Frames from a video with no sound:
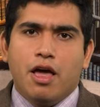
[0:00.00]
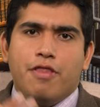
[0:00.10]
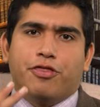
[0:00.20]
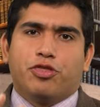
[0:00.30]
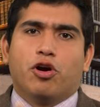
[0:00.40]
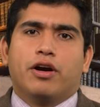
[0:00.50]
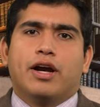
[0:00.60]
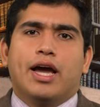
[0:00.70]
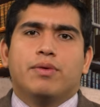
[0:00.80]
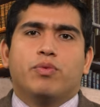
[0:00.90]
The third
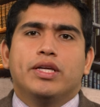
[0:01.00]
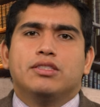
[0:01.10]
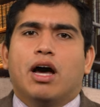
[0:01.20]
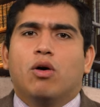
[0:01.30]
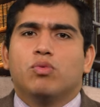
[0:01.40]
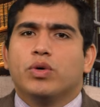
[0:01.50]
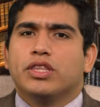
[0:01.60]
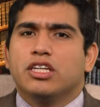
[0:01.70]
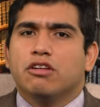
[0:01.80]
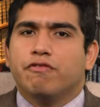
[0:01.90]
night we dealt with
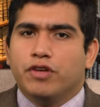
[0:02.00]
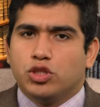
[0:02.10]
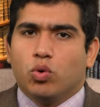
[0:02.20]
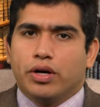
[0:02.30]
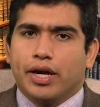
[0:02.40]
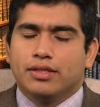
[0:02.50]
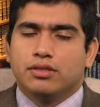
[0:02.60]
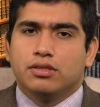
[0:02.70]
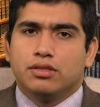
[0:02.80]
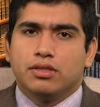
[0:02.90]
individual
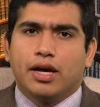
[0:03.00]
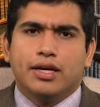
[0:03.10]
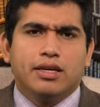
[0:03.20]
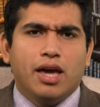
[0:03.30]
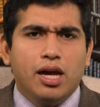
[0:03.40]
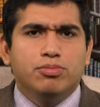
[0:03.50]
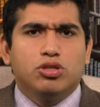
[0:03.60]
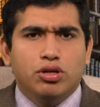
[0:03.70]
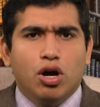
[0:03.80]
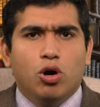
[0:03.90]
cases, and I came to
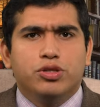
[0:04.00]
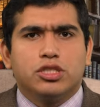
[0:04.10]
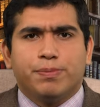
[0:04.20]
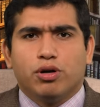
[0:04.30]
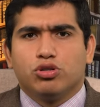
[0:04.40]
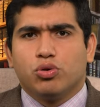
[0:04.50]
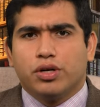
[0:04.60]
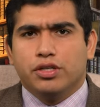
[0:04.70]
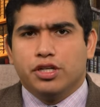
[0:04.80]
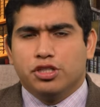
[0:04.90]
know the spiritual
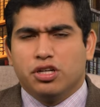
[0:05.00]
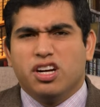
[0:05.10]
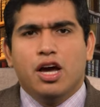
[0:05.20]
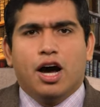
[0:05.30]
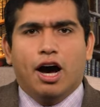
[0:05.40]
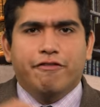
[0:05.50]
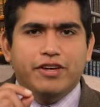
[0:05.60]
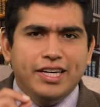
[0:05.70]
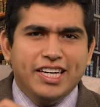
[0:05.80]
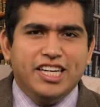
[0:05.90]
condition of
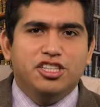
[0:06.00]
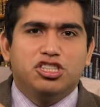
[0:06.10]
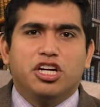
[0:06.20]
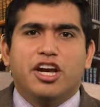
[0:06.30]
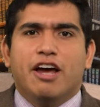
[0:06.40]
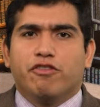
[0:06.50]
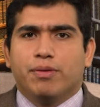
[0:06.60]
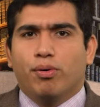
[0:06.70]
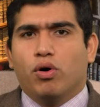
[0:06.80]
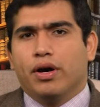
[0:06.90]
each and every
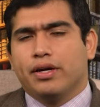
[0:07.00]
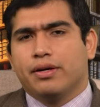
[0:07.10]
boy.